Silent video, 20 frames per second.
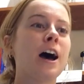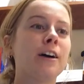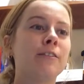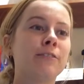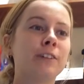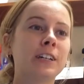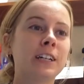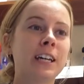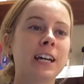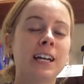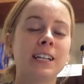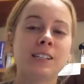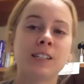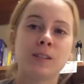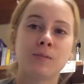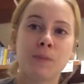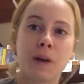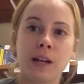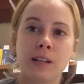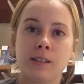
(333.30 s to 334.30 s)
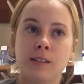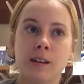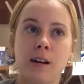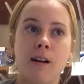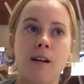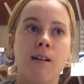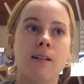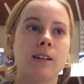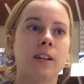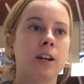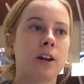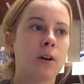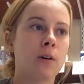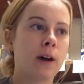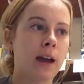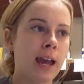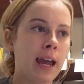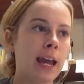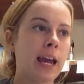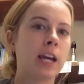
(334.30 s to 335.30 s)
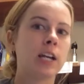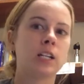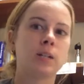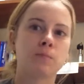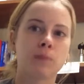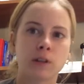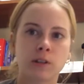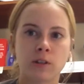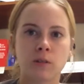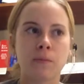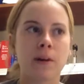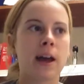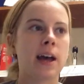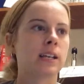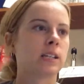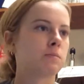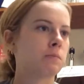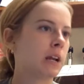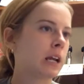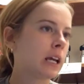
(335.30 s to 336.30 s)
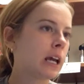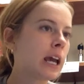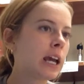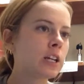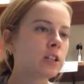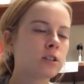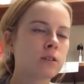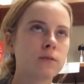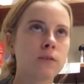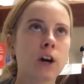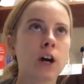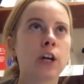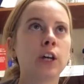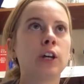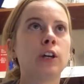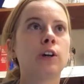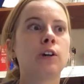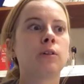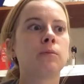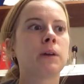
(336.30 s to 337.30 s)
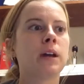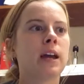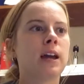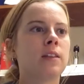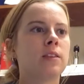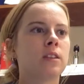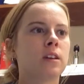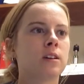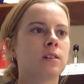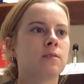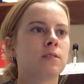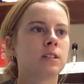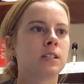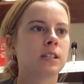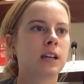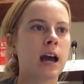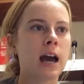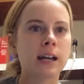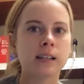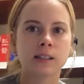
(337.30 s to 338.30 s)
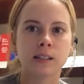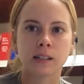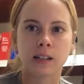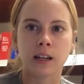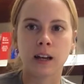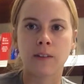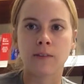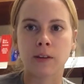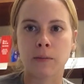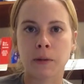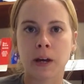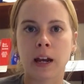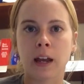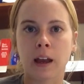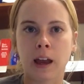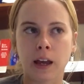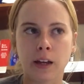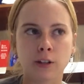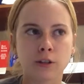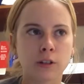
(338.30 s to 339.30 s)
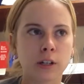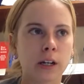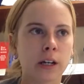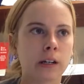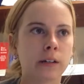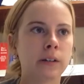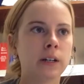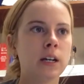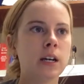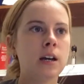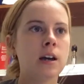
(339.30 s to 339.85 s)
for kids is based on, age, muscle mass, medication volume, and the viscosity of the medication.